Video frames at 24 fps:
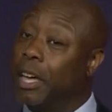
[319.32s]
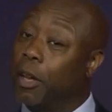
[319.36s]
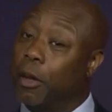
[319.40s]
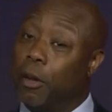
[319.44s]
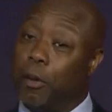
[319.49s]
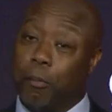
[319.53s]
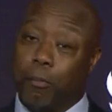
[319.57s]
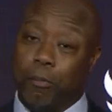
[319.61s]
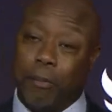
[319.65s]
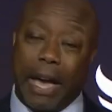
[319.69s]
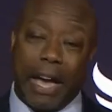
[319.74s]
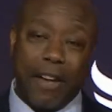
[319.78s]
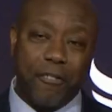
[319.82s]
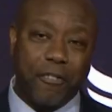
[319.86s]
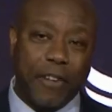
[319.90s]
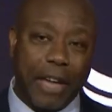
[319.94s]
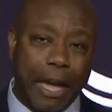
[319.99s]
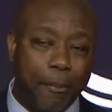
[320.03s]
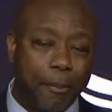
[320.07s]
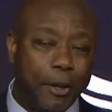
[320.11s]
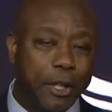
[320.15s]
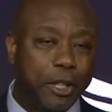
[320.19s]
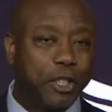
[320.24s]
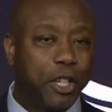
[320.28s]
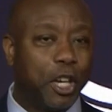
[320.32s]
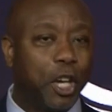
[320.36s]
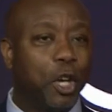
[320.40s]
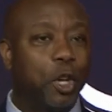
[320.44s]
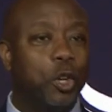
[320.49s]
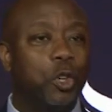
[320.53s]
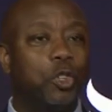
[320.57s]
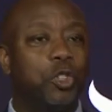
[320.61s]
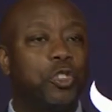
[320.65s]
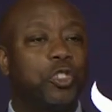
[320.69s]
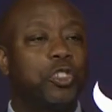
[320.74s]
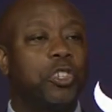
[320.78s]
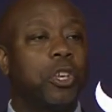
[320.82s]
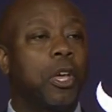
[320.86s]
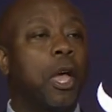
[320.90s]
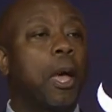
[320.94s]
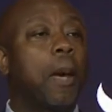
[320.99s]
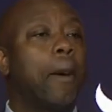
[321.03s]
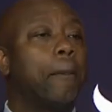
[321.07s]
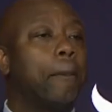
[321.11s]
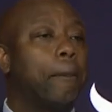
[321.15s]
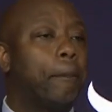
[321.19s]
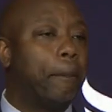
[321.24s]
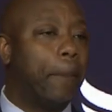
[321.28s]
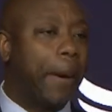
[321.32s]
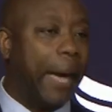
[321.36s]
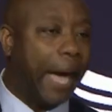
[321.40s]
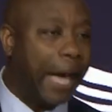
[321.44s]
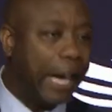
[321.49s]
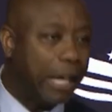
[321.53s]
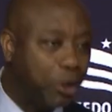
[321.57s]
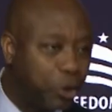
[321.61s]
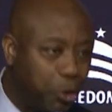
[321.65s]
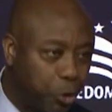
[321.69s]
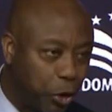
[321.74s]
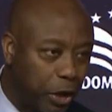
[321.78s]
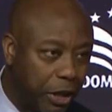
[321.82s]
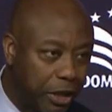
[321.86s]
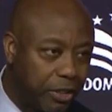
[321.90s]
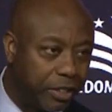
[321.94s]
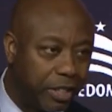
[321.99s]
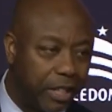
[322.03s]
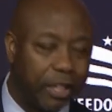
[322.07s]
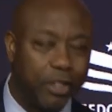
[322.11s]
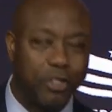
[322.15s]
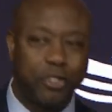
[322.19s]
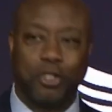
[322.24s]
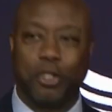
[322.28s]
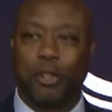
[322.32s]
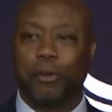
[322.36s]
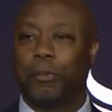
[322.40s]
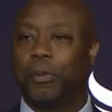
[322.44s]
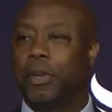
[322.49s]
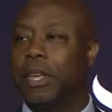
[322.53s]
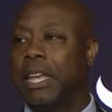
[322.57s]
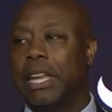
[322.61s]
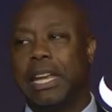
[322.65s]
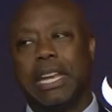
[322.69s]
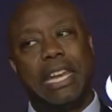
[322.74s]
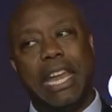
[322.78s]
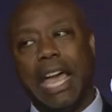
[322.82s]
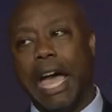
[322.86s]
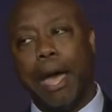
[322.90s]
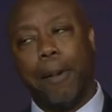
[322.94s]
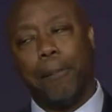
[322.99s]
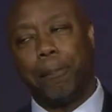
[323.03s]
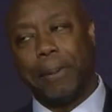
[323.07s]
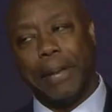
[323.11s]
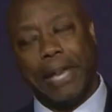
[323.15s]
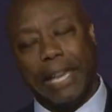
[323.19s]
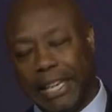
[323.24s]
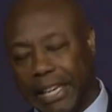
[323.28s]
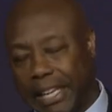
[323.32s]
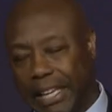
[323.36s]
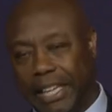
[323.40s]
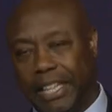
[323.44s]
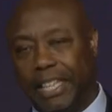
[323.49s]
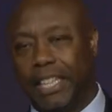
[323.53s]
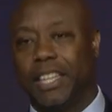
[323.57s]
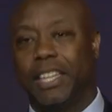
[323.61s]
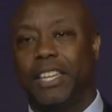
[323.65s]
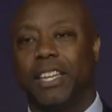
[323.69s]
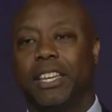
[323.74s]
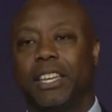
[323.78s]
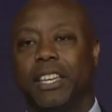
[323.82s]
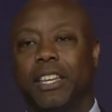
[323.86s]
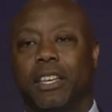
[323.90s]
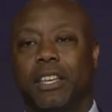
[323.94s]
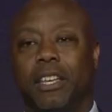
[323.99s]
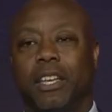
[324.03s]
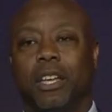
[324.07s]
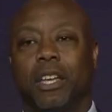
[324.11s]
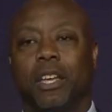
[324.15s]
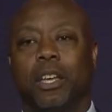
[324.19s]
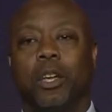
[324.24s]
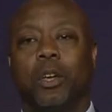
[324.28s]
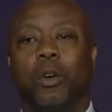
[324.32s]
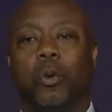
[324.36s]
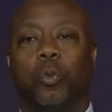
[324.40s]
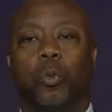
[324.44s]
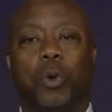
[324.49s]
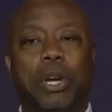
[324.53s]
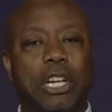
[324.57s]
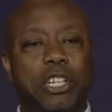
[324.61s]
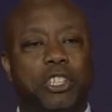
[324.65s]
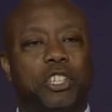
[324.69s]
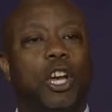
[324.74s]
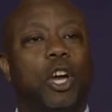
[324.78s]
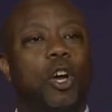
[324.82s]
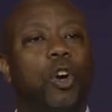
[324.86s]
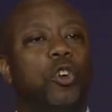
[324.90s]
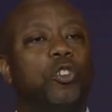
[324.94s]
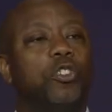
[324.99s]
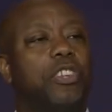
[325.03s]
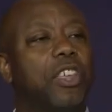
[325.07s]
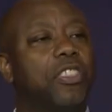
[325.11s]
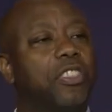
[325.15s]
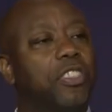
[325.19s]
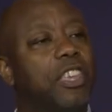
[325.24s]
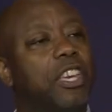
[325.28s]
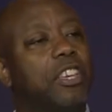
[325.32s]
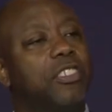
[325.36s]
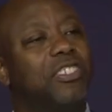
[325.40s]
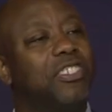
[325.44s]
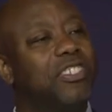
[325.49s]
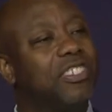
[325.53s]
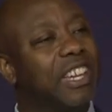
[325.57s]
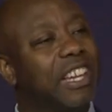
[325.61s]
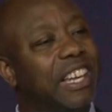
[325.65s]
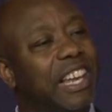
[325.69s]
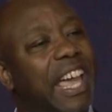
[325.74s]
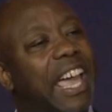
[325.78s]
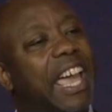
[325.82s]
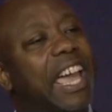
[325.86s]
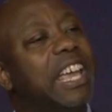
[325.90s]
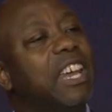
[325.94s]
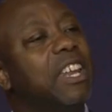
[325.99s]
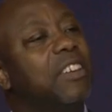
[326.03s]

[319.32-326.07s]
My family chose patriotism, not pity. We chose that this is the land of